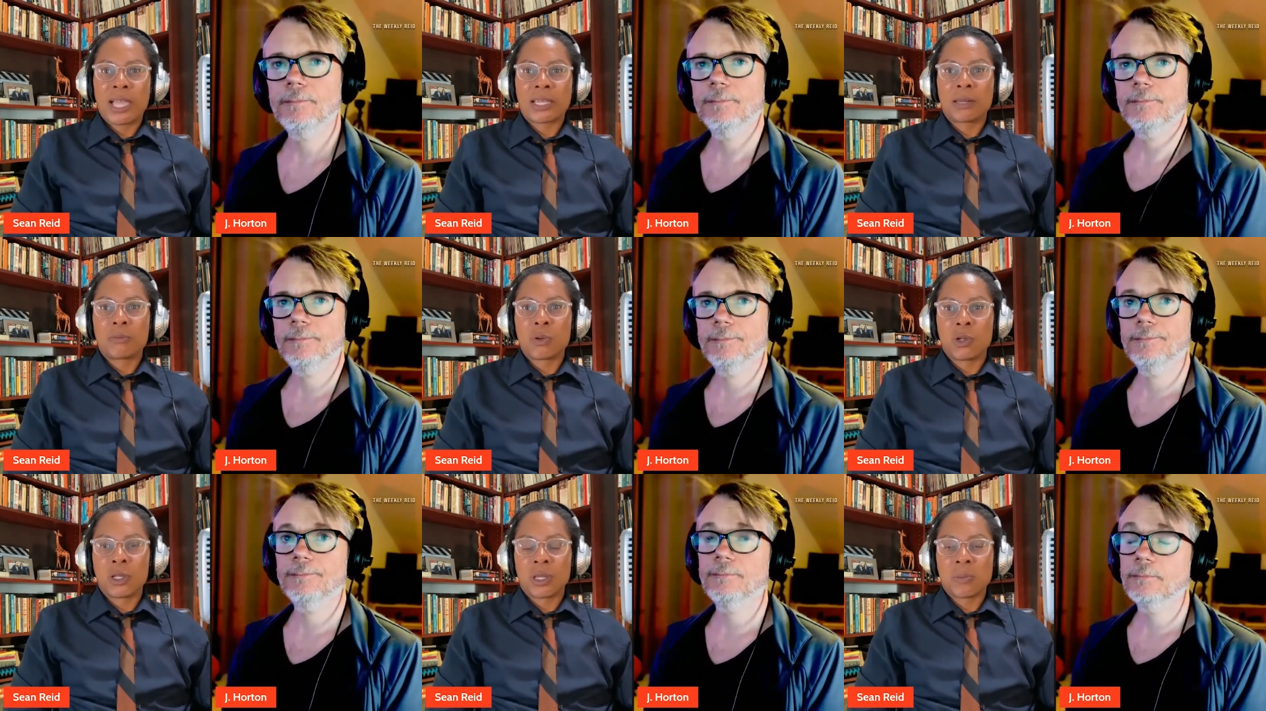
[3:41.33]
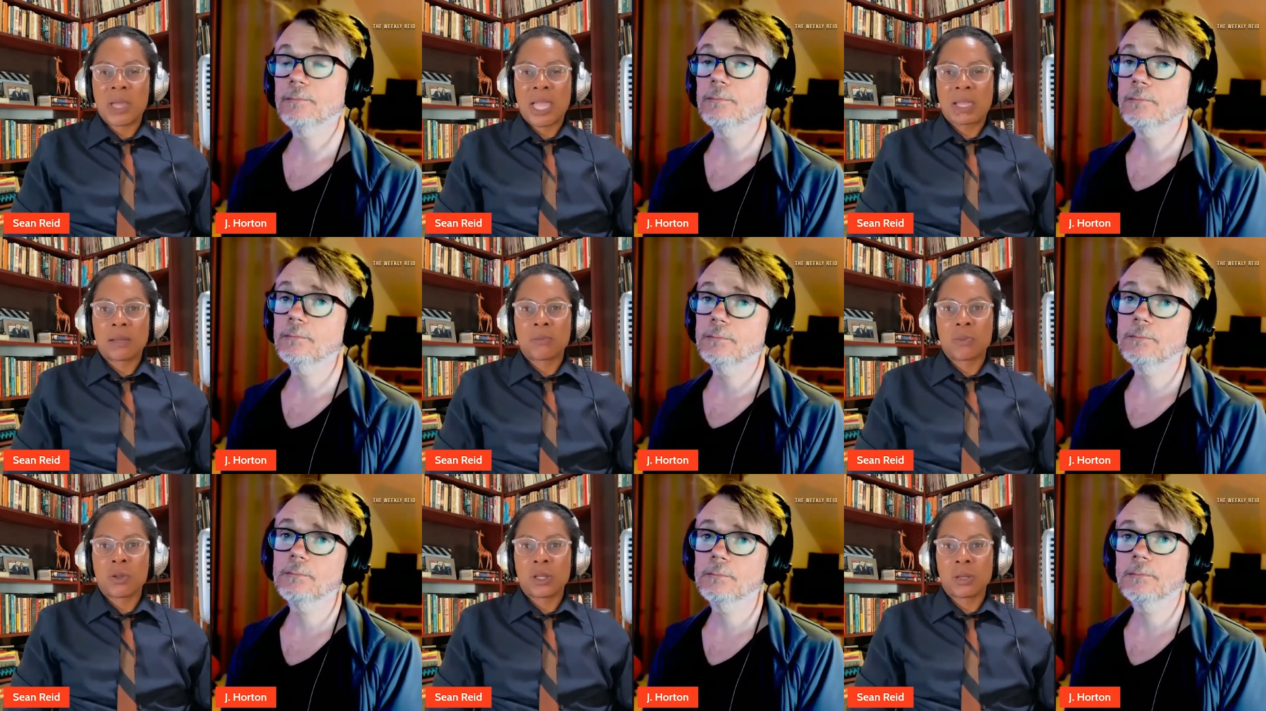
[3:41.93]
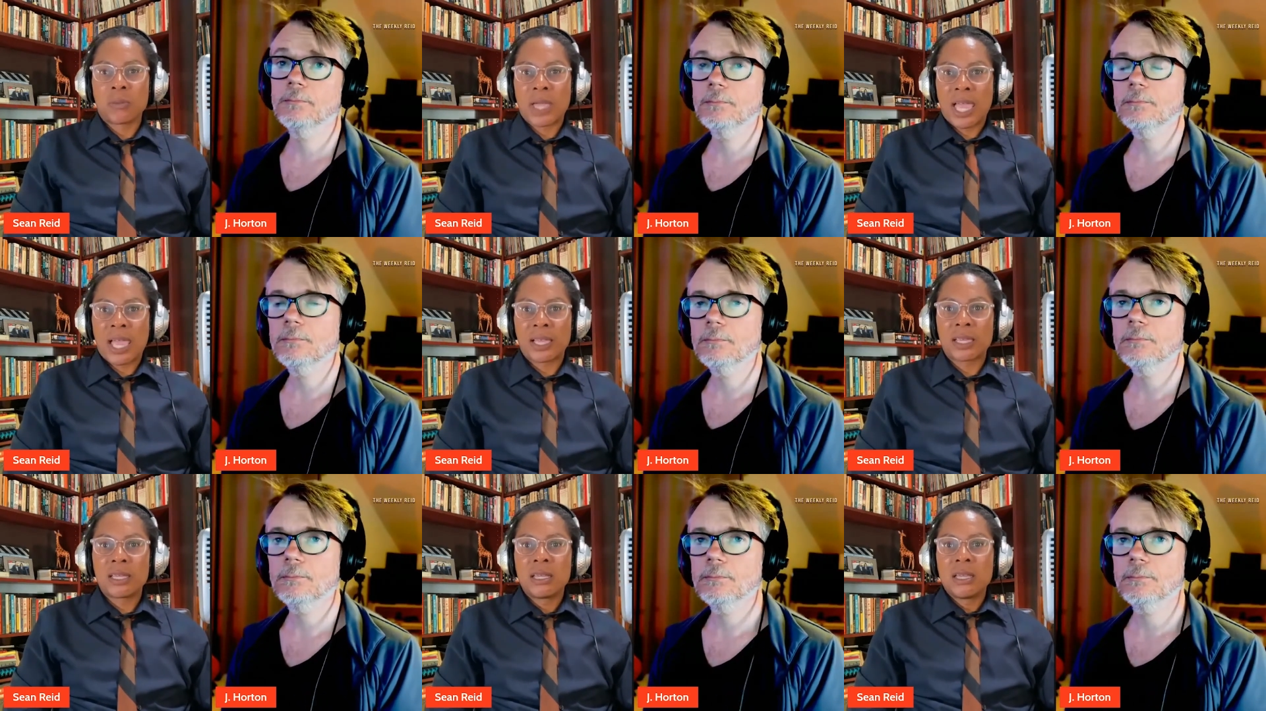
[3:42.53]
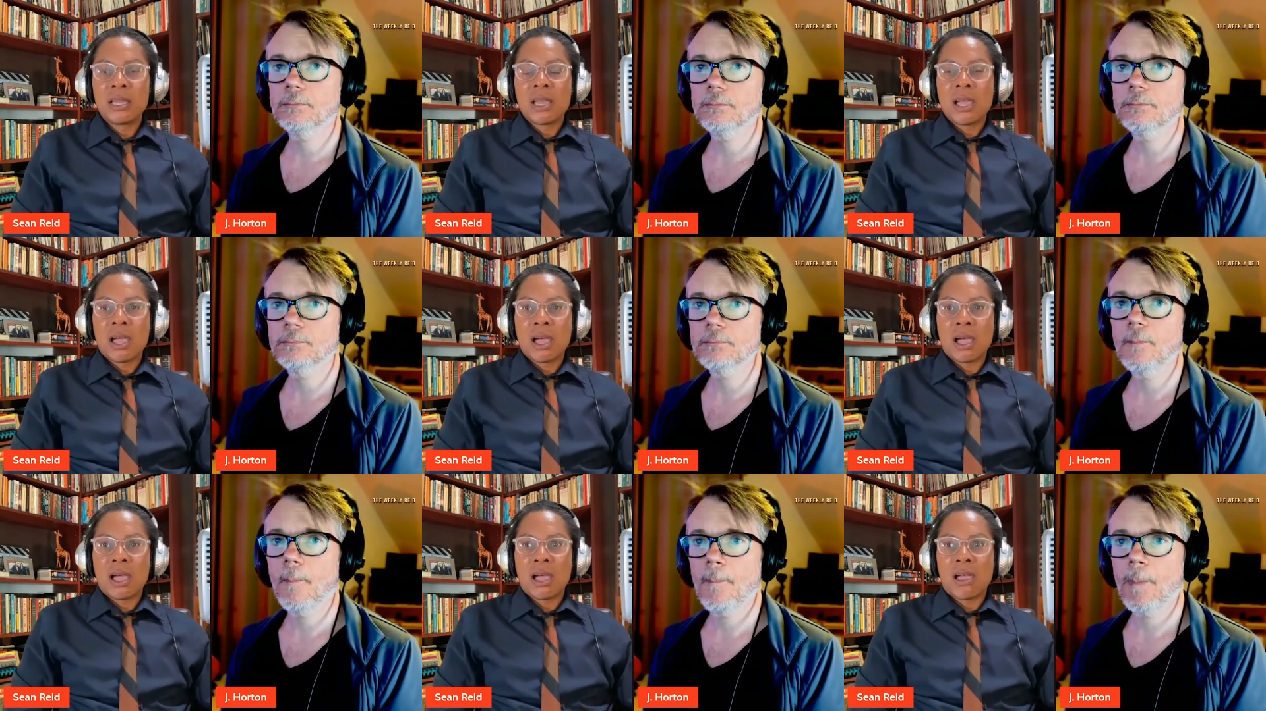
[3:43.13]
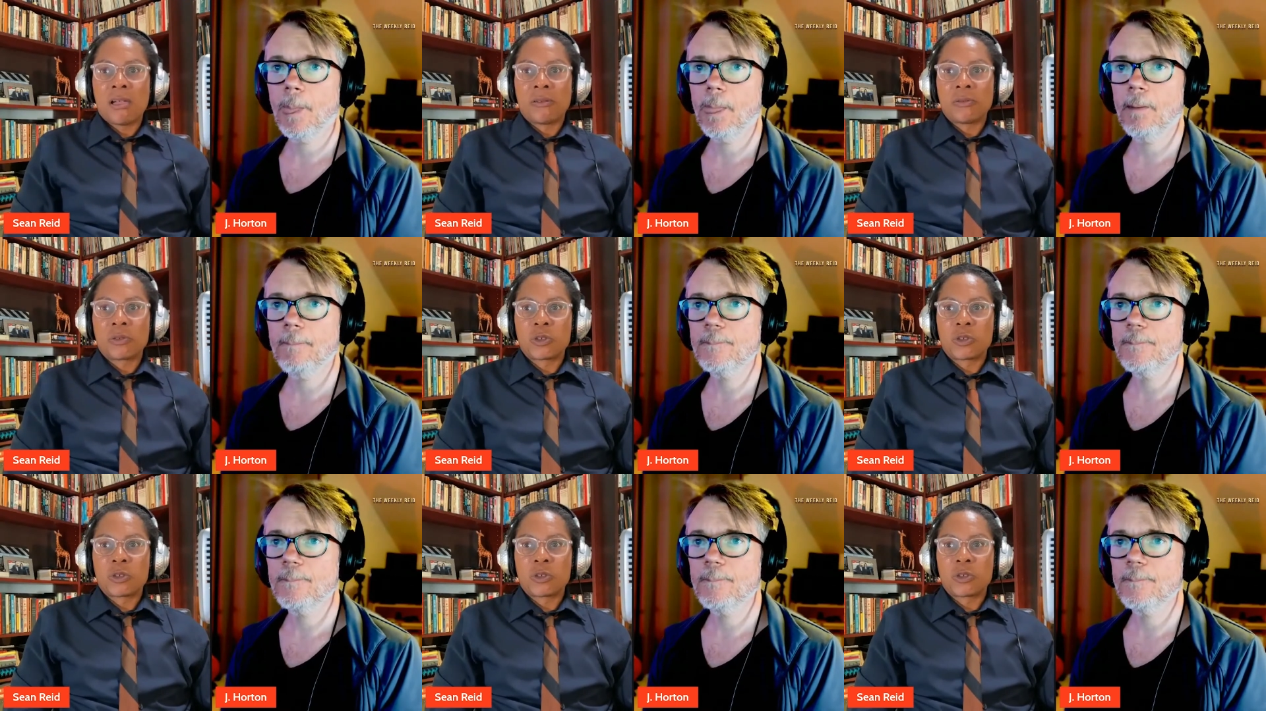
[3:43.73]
Speaker 1: and pulling back and pulling back uh,